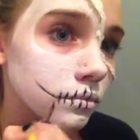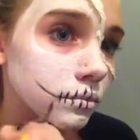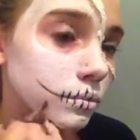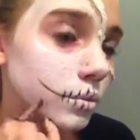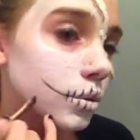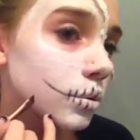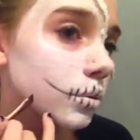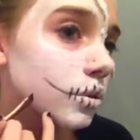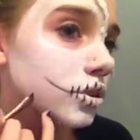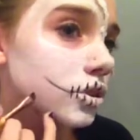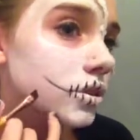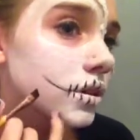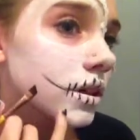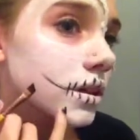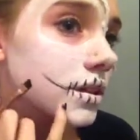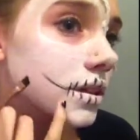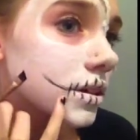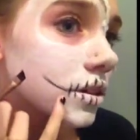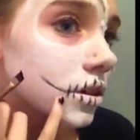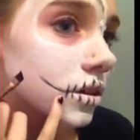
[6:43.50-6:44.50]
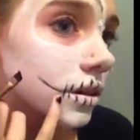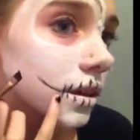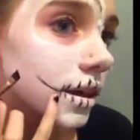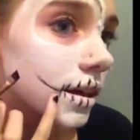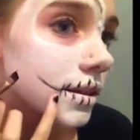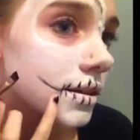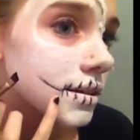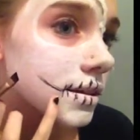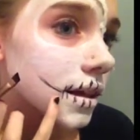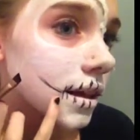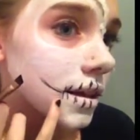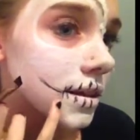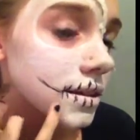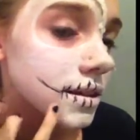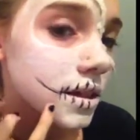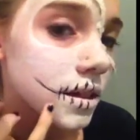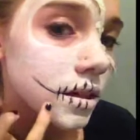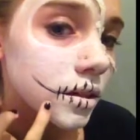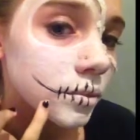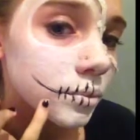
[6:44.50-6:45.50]
But once you get to your last size
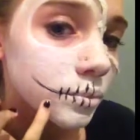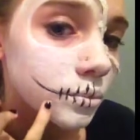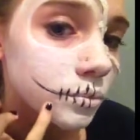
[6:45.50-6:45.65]
here,